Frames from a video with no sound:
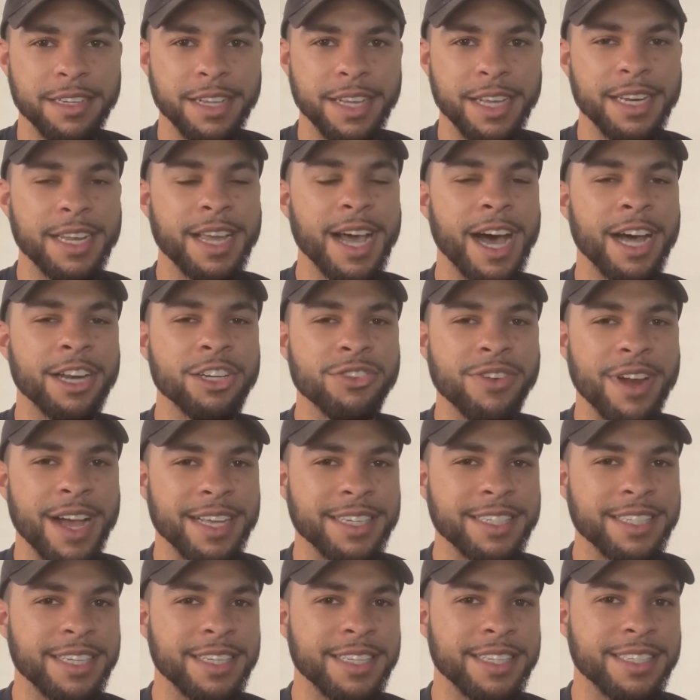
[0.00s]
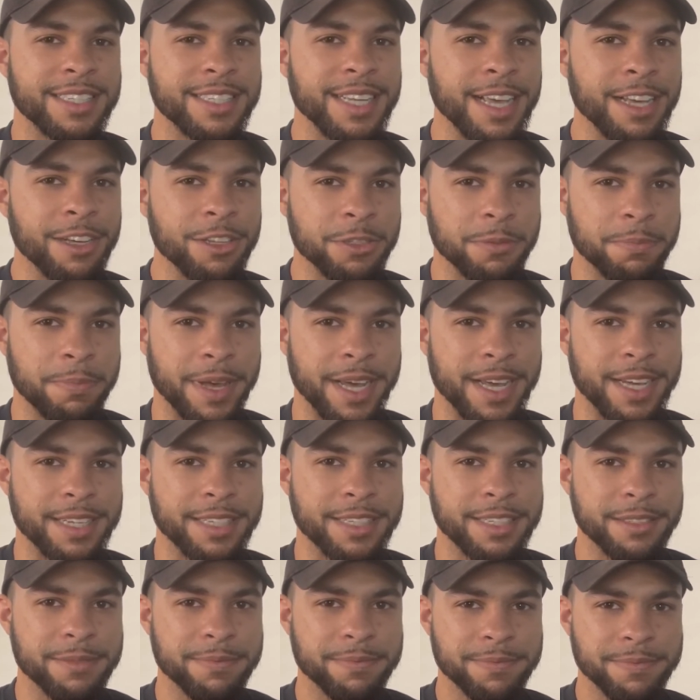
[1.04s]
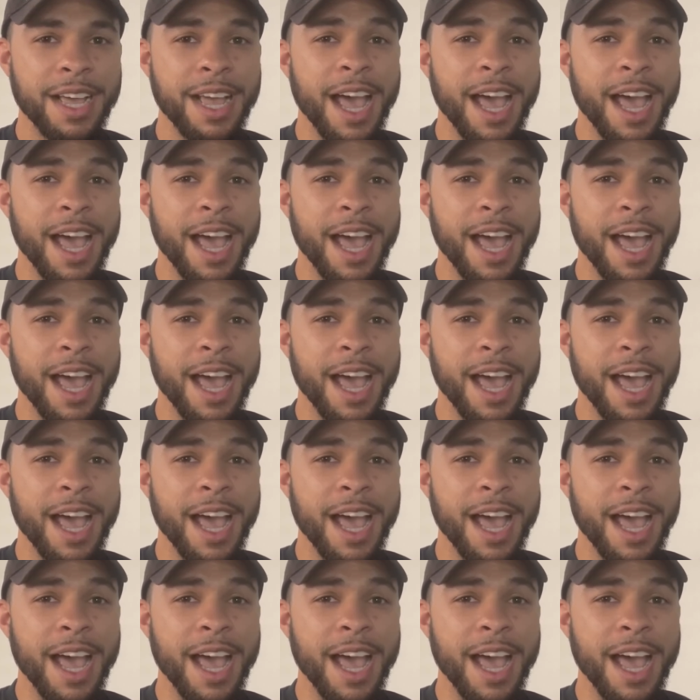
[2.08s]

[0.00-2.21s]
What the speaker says: in contrast to the sales pace.